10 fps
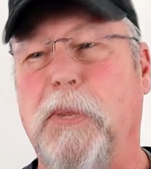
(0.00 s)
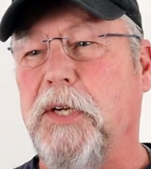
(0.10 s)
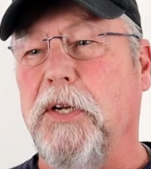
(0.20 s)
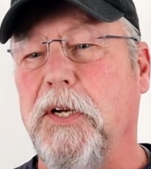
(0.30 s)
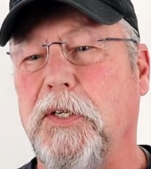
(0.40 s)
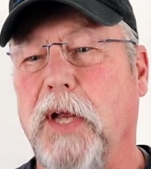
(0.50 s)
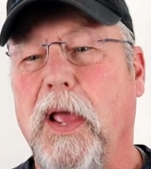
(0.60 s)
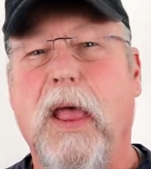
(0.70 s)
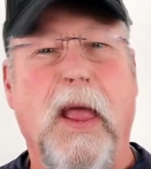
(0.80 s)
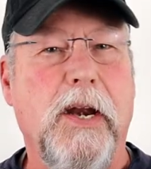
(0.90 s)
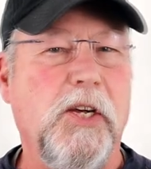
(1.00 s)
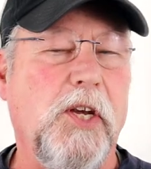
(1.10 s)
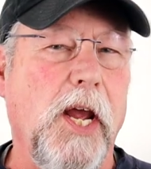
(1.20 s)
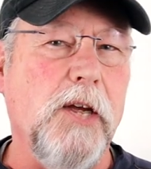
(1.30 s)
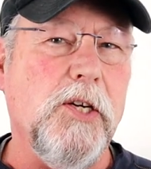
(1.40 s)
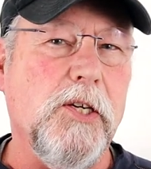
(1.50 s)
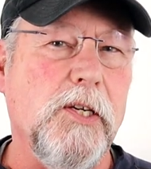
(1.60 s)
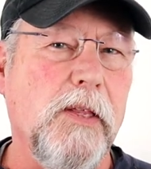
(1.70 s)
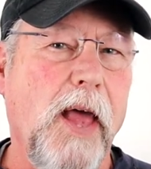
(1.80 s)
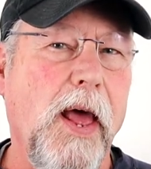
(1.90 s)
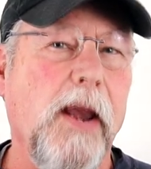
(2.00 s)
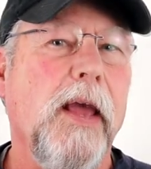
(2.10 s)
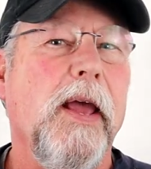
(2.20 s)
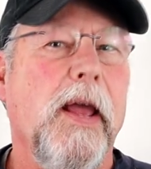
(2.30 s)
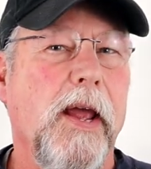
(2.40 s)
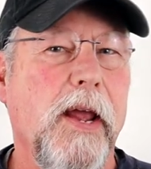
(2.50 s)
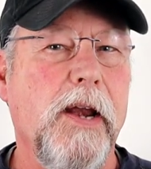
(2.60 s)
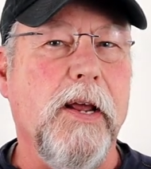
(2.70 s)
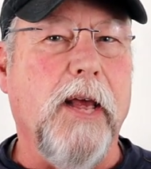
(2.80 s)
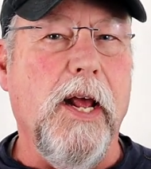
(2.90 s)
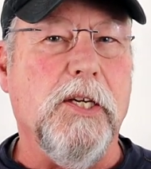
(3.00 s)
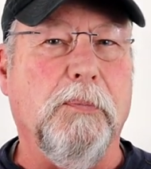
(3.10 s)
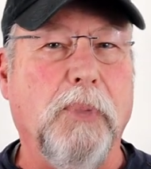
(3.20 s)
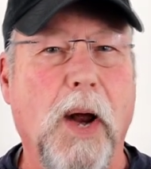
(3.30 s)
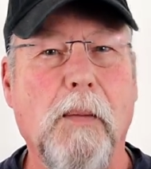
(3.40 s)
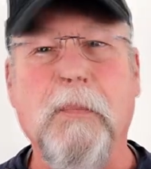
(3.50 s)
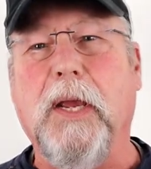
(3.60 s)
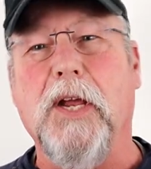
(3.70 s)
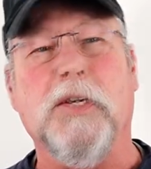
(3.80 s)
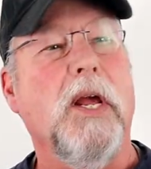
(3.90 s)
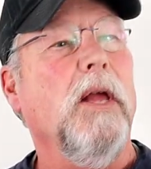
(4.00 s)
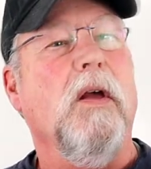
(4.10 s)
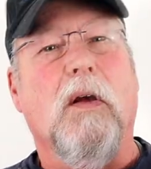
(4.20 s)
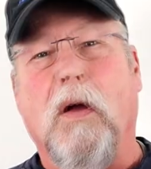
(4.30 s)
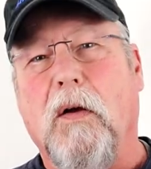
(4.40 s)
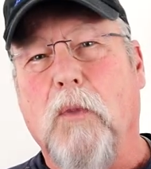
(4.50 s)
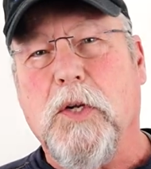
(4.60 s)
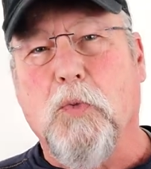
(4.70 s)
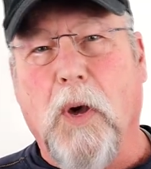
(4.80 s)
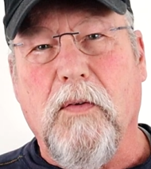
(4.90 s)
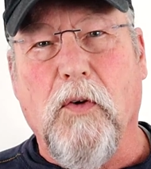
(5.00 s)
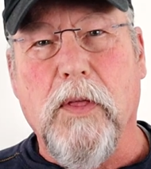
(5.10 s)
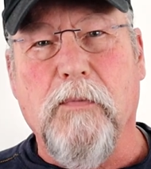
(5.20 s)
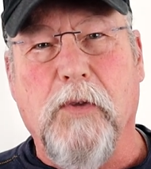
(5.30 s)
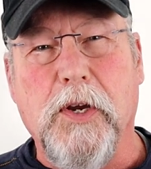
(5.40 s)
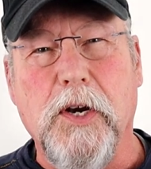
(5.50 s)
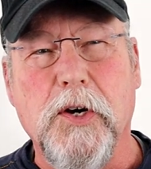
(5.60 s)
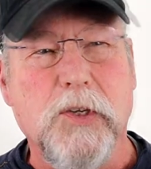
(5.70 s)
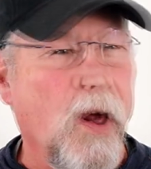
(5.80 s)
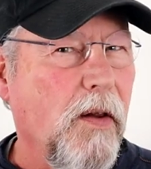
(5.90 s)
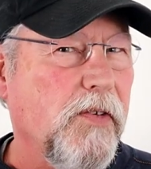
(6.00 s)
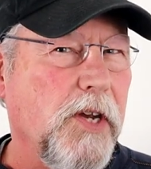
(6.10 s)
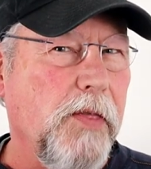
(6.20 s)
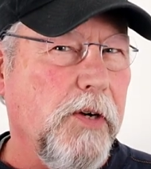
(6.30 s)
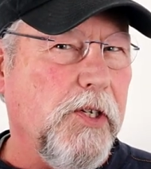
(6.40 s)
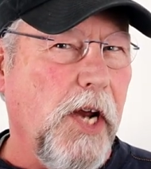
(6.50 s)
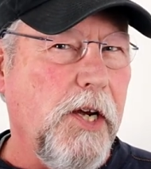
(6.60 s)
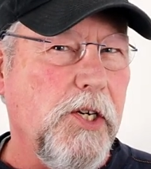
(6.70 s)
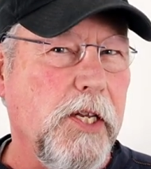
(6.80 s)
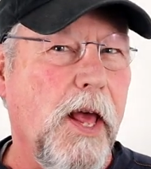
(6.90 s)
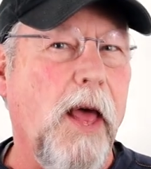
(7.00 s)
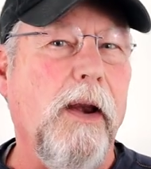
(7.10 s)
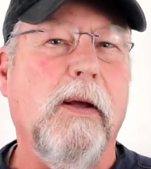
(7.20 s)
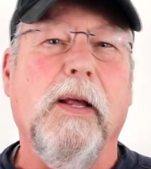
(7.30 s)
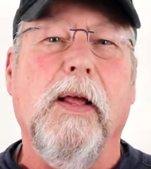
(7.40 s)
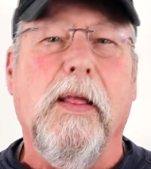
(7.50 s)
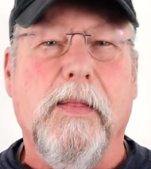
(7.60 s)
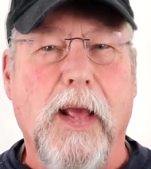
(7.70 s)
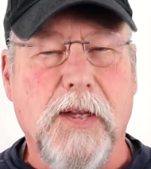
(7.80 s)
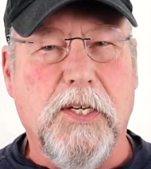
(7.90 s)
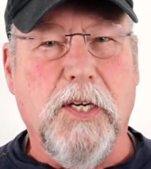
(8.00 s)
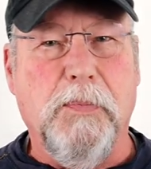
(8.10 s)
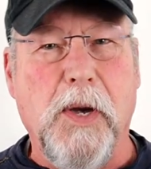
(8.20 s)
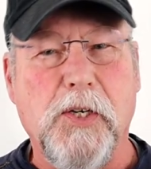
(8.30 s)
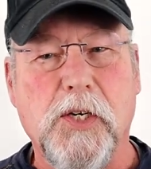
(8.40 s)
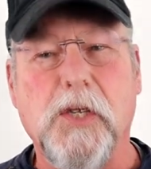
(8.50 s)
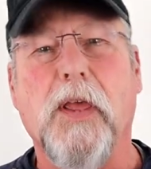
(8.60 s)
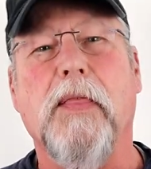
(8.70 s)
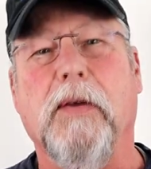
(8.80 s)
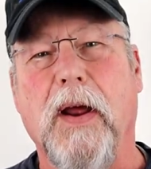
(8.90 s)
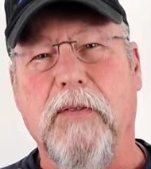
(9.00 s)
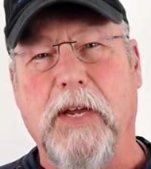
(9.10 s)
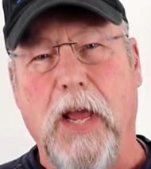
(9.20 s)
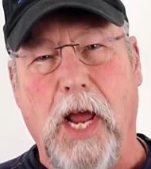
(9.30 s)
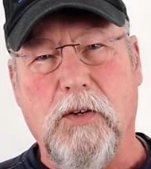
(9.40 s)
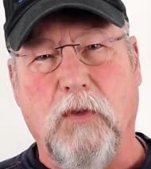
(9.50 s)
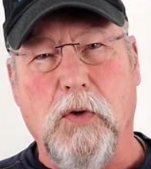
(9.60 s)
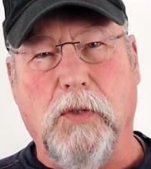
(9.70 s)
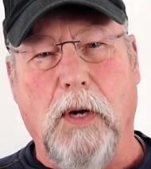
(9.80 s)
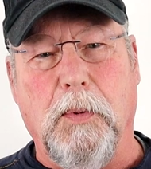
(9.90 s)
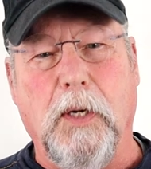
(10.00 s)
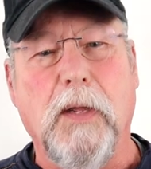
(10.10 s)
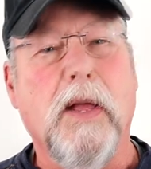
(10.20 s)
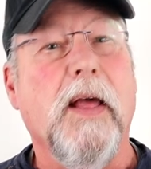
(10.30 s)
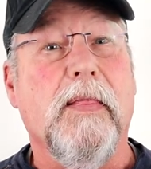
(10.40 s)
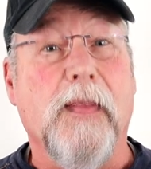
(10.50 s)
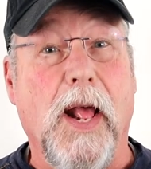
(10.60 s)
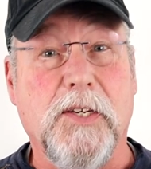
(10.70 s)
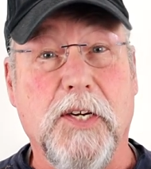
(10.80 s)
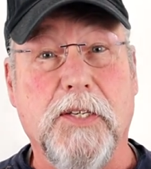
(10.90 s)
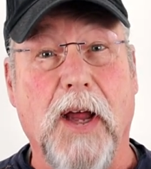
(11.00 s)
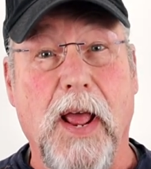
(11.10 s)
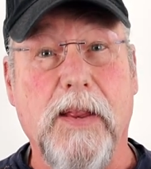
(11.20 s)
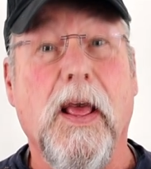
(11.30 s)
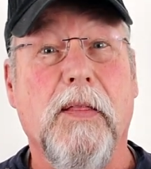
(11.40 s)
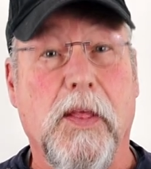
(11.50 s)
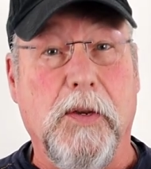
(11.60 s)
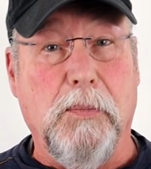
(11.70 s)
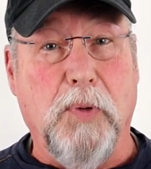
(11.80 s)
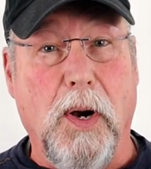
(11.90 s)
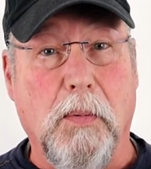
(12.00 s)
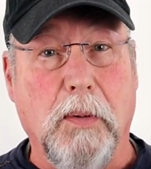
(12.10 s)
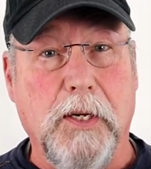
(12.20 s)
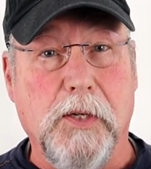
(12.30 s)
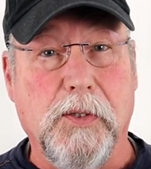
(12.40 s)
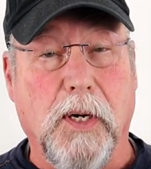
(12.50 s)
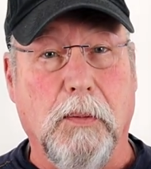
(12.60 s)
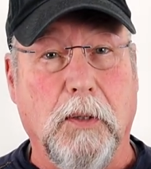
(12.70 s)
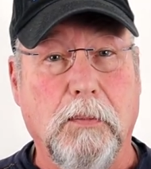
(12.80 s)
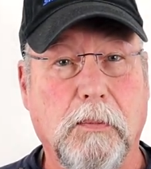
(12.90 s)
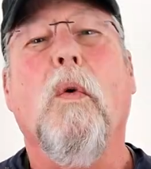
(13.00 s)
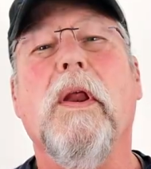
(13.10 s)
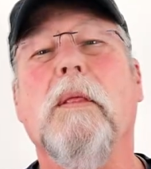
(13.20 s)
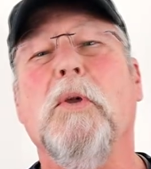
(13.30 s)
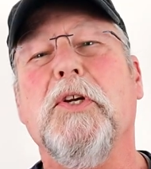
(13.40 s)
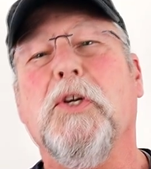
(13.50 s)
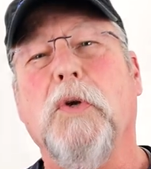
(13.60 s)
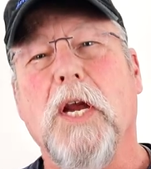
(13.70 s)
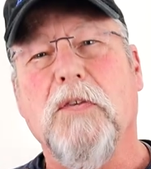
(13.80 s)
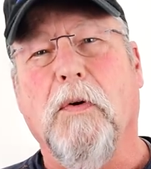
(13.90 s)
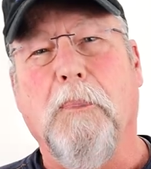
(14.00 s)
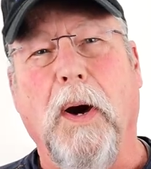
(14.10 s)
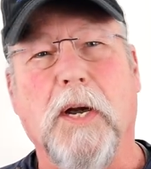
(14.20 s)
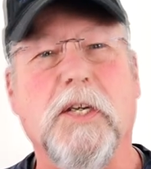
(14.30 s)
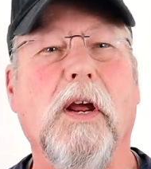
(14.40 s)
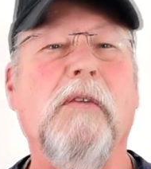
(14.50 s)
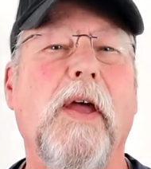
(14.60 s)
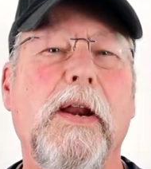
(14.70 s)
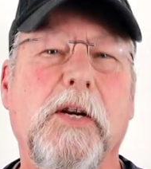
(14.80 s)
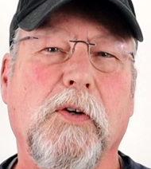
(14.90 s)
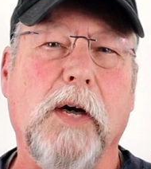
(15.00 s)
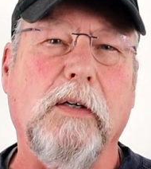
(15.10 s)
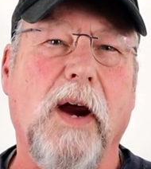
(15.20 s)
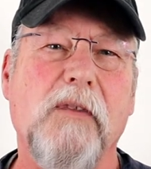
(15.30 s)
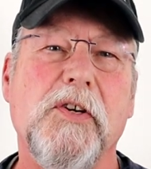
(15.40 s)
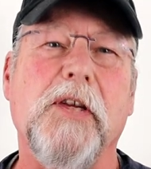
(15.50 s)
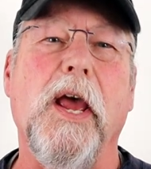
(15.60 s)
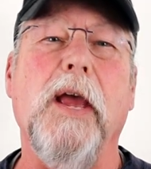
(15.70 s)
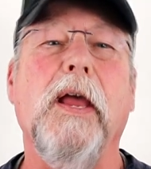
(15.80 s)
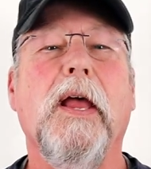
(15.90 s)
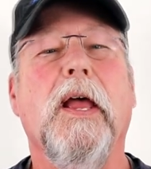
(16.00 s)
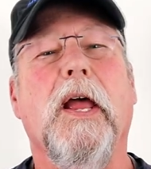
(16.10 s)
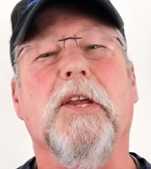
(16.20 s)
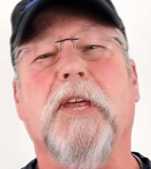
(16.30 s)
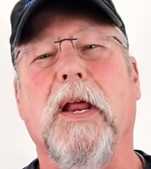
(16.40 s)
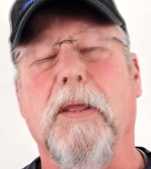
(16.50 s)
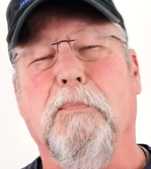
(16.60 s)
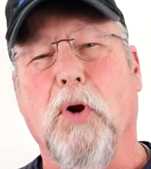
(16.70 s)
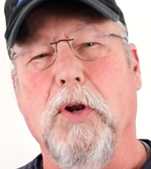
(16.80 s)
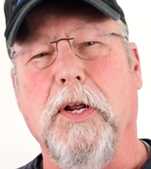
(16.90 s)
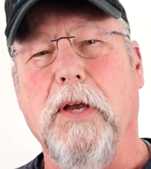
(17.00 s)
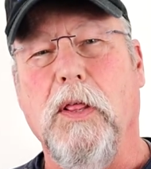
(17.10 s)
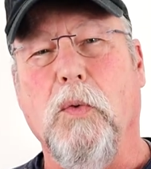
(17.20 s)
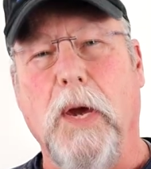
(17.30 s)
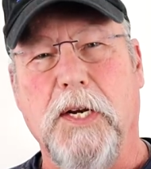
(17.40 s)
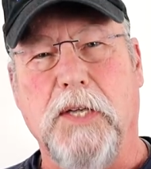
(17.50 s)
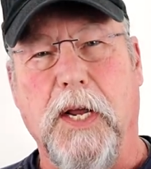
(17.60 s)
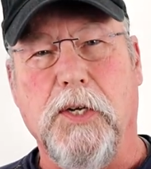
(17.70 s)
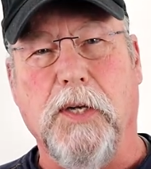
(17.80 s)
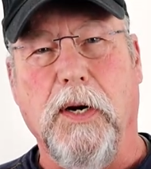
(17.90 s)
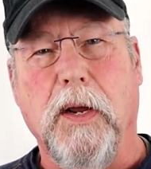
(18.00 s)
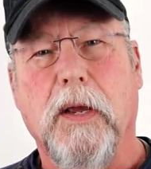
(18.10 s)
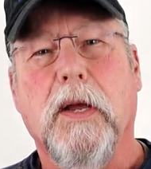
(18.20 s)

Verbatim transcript: business, any changes in that indicates a problem, because what's worked for them for years, all of a sudden they're changing that. That's suspicious. They're having cash flow trouble. That's a sign that they're probably in trouble. One of the most stressful parts of any truck driver's day is getting pulled into the weigh station.